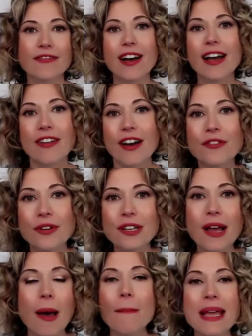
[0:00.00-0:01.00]
five hundred
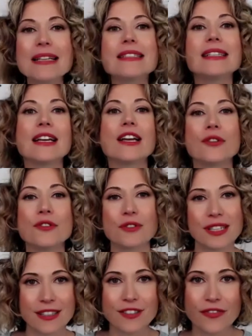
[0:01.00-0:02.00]
amazing
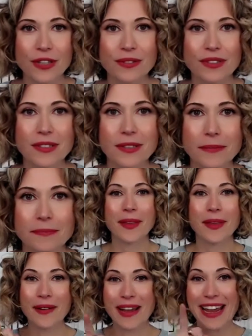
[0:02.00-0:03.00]
nutrient-dense foods.
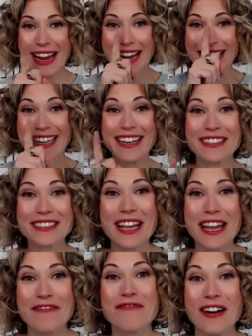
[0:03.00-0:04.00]
Okay, and here's
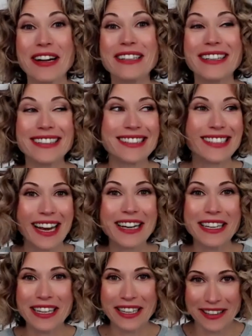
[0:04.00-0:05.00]
a fun
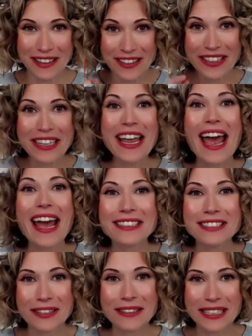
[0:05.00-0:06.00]
study looking at
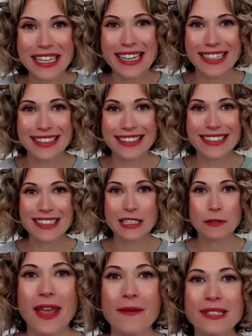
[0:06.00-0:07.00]
sardines.
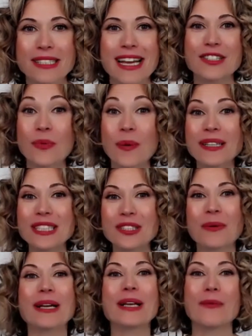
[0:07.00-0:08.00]
It was a twenty
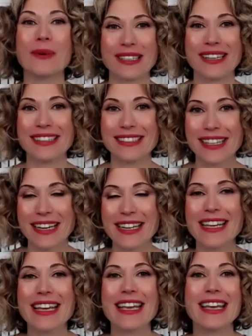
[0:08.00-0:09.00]
twenty-one
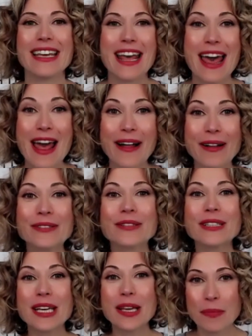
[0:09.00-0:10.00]
study in
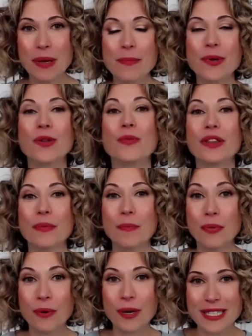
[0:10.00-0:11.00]
elderly people with
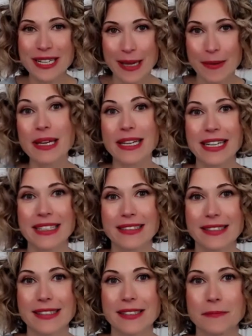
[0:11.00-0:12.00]

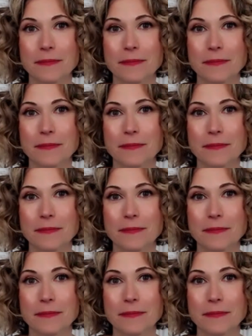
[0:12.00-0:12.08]
prediabetes.